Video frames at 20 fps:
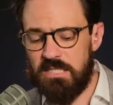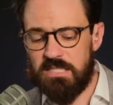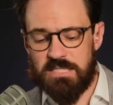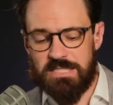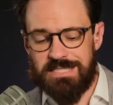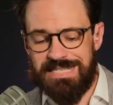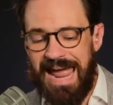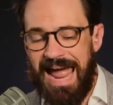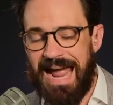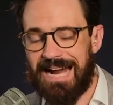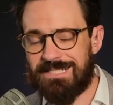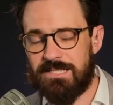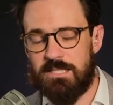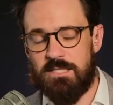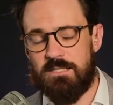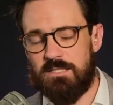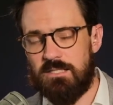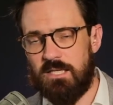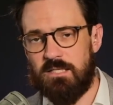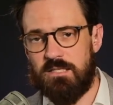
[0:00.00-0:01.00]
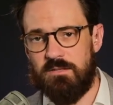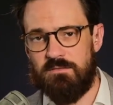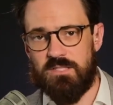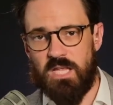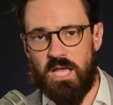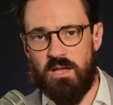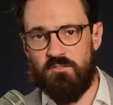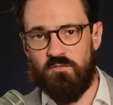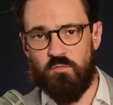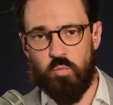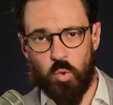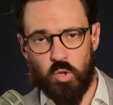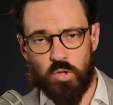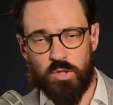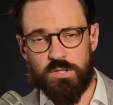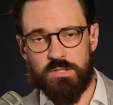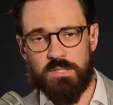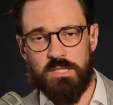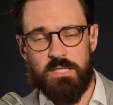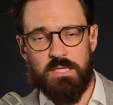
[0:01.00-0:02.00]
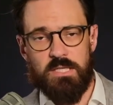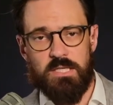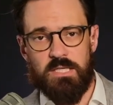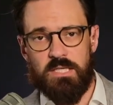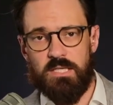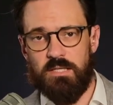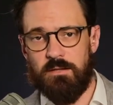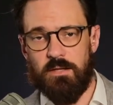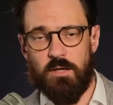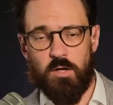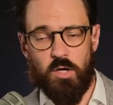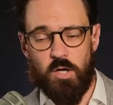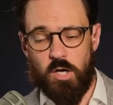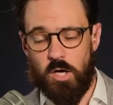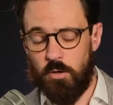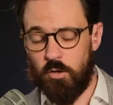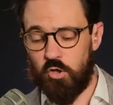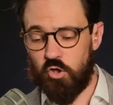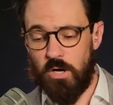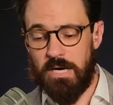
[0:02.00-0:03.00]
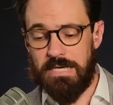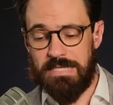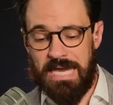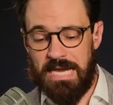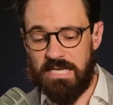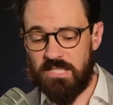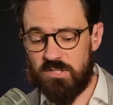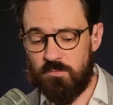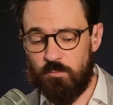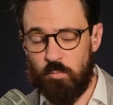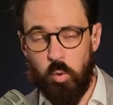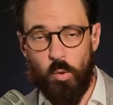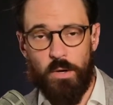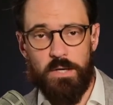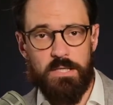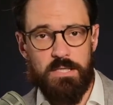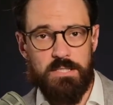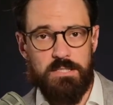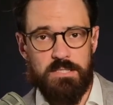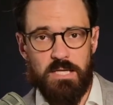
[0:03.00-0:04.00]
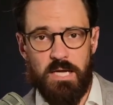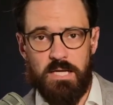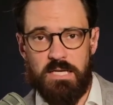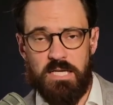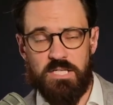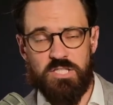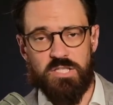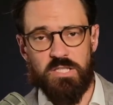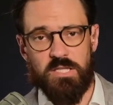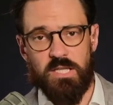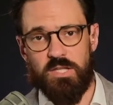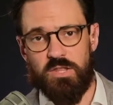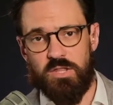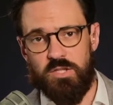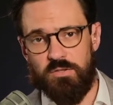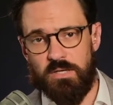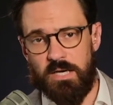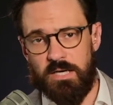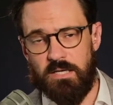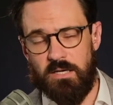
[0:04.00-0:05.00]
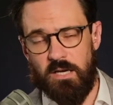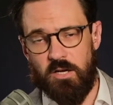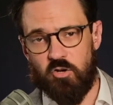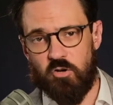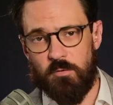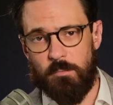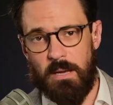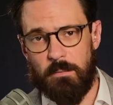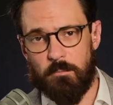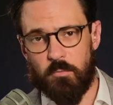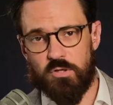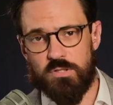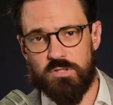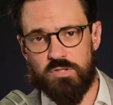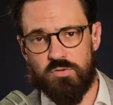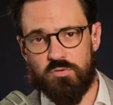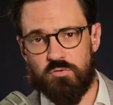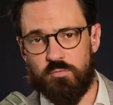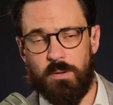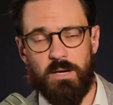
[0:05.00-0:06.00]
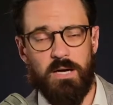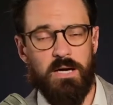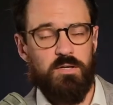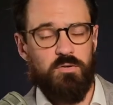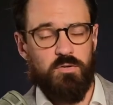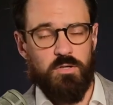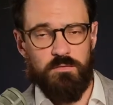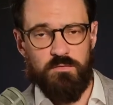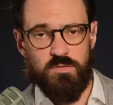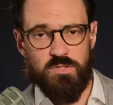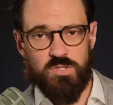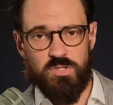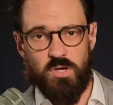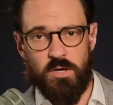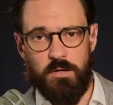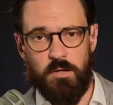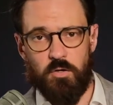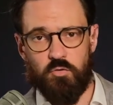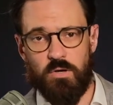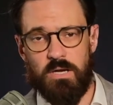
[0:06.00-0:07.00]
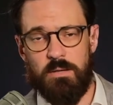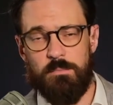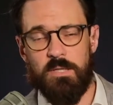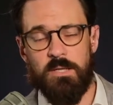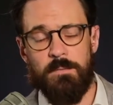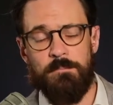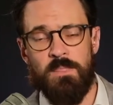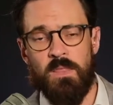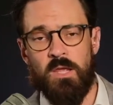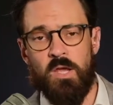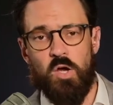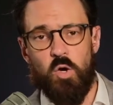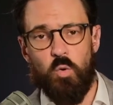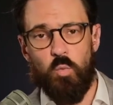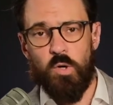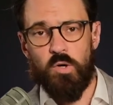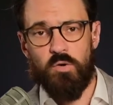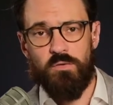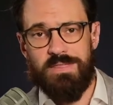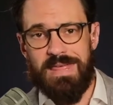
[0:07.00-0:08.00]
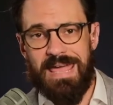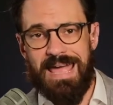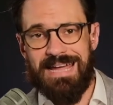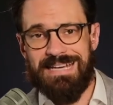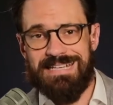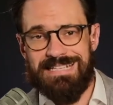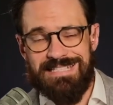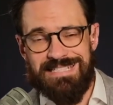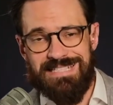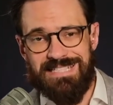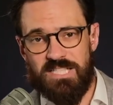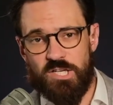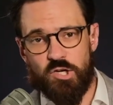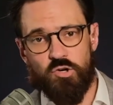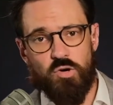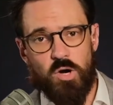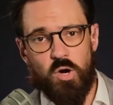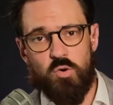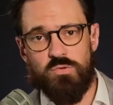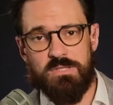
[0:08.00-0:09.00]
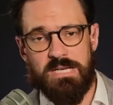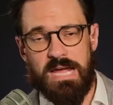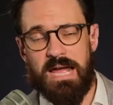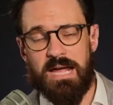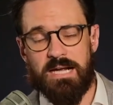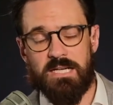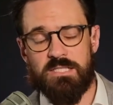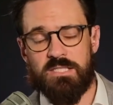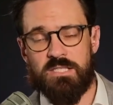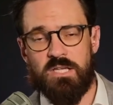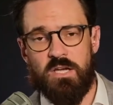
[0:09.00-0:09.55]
tax incentives have worked, a great case in point is a nation like the United Arab Emirates or Dubai or even Saudi Arabia, where they had zero tax